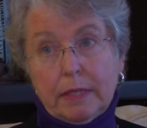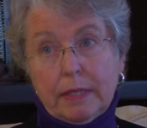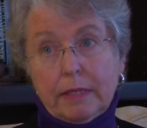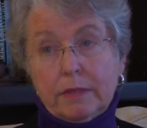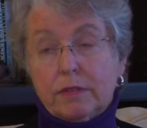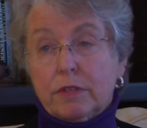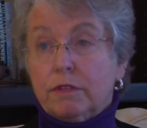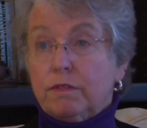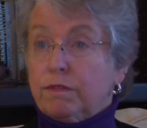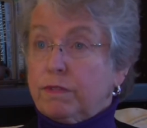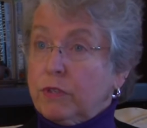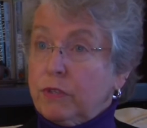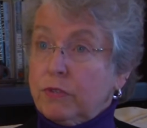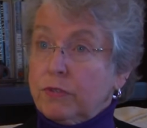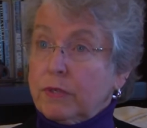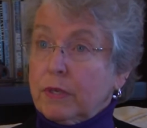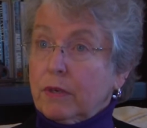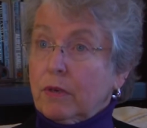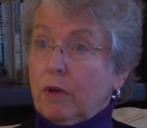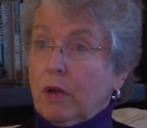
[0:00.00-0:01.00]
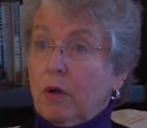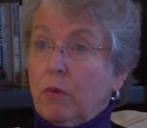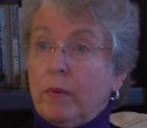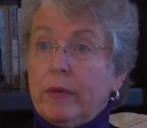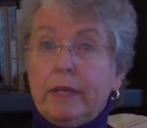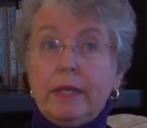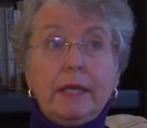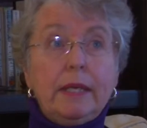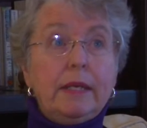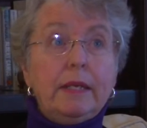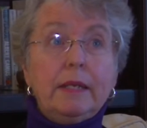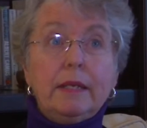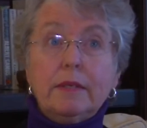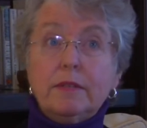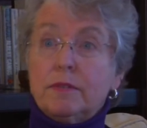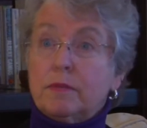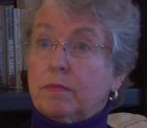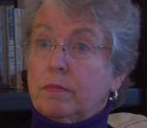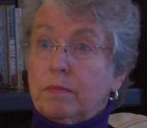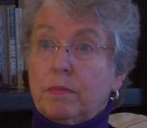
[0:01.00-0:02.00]
It's confusing. All we need
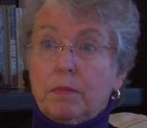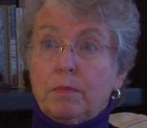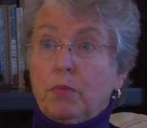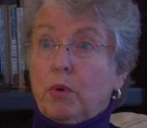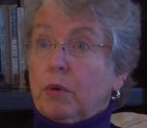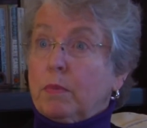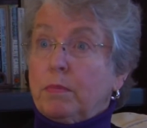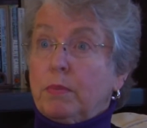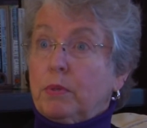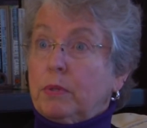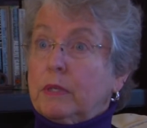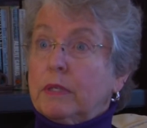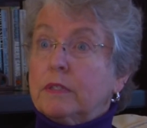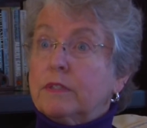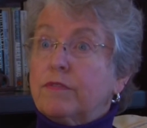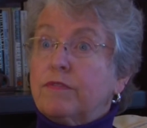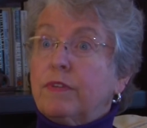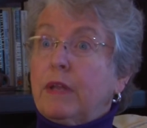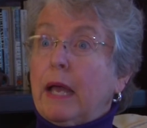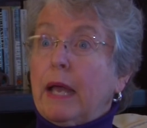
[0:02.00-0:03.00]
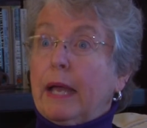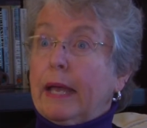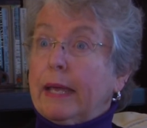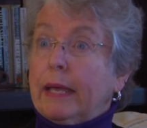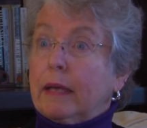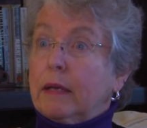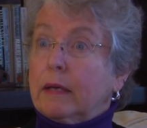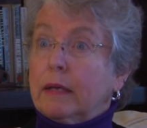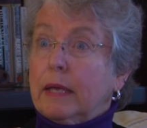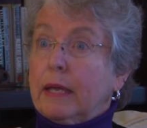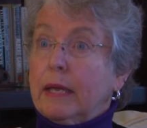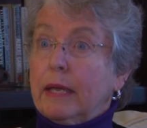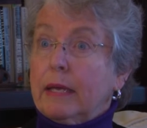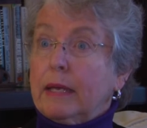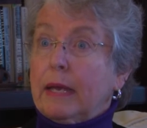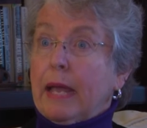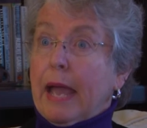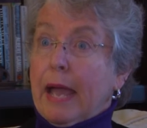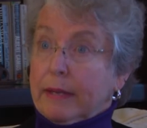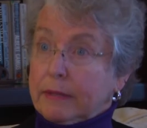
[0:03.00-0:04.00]
is more bullets flying,
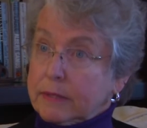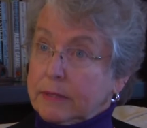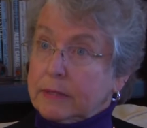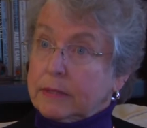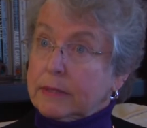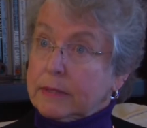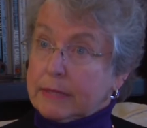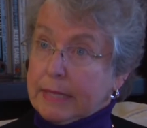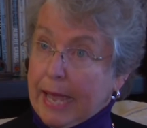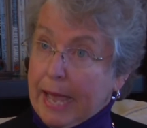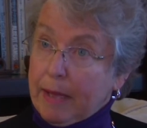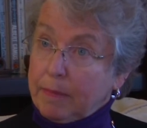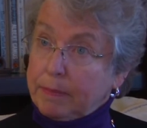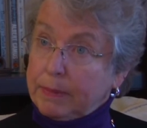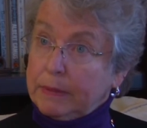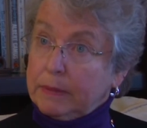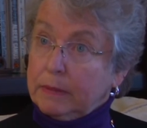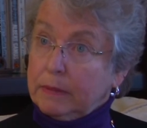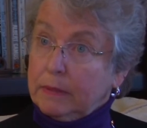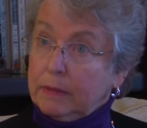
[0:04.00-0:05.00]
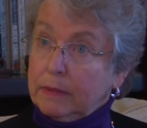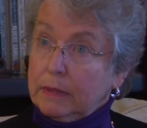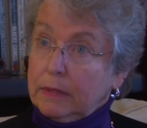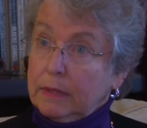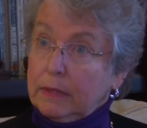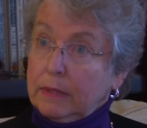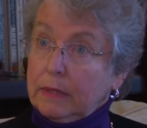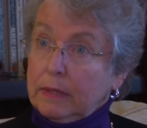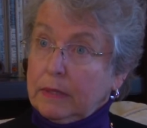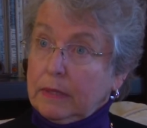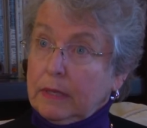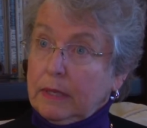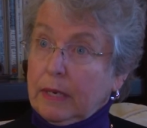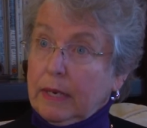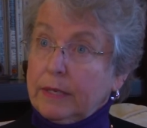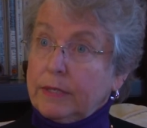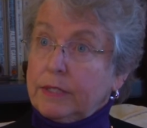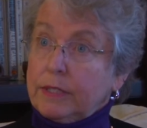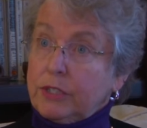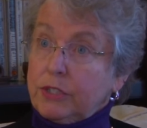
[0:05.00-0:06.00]
and accidents happen.
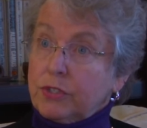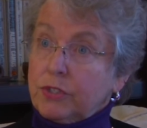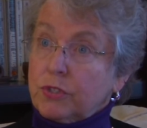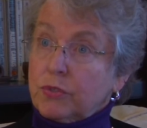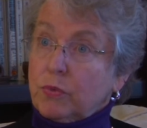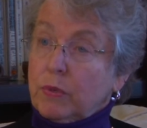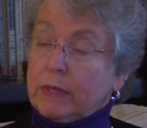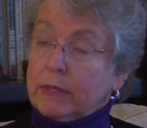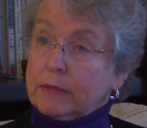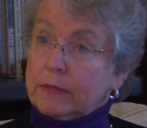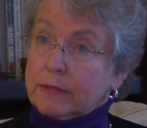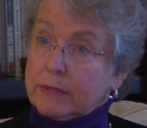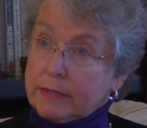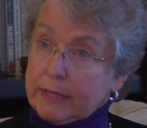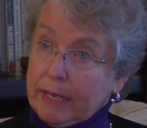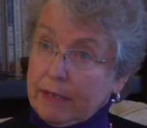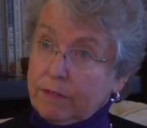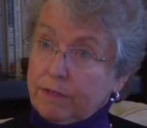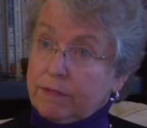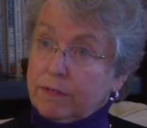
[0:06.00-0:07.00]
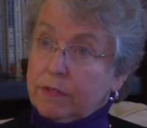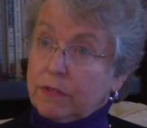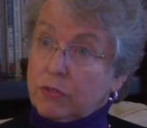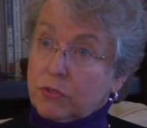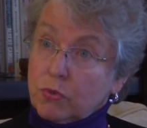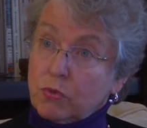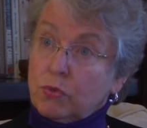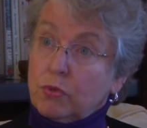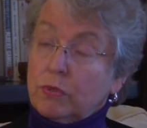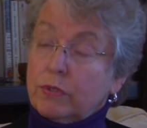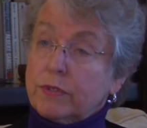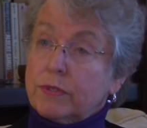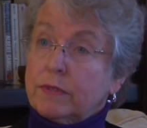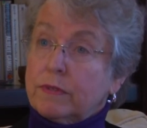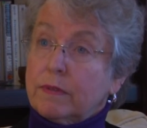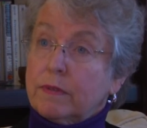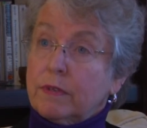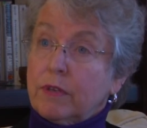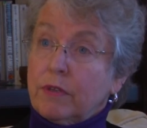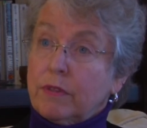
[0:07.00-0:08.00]
Our teachers want safe schools.
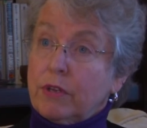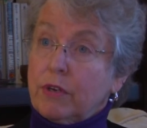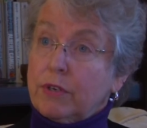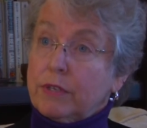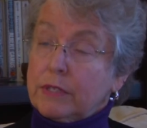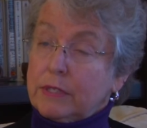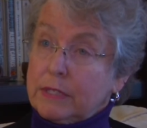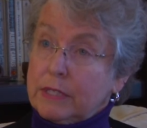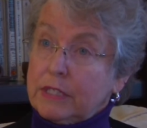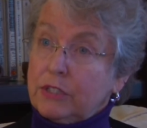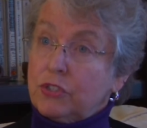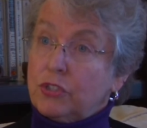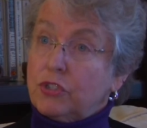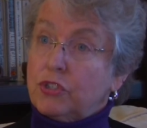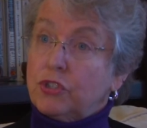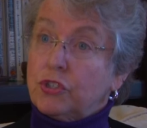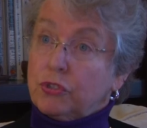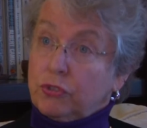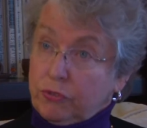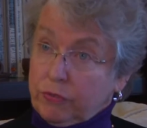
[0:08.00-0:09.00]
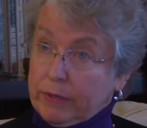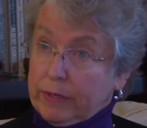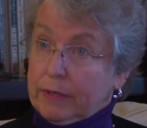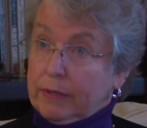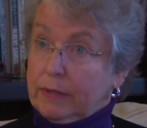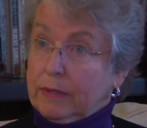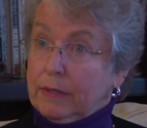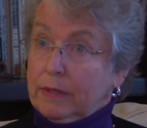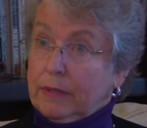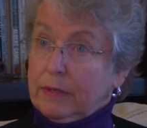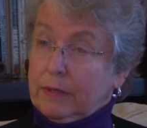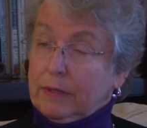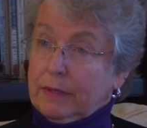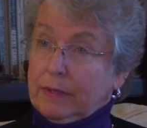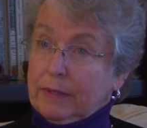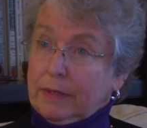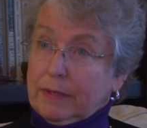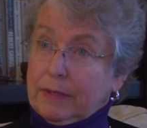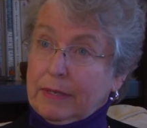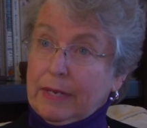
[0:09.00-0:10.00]
They're there to teach children
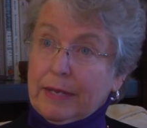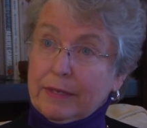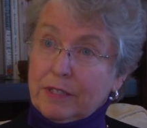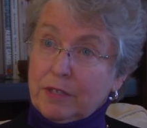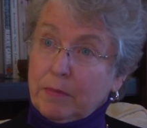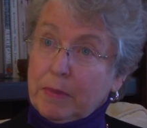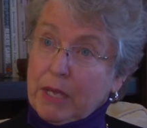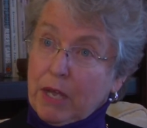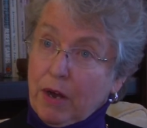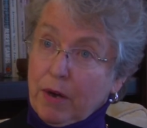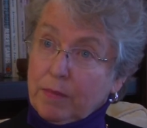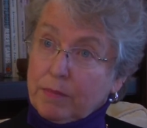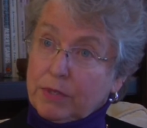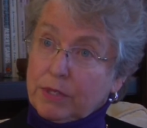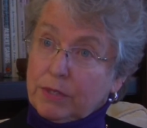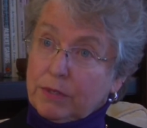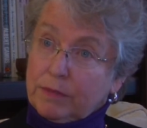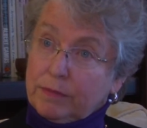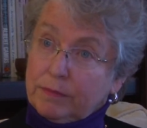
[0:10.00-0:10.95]
not to be armed.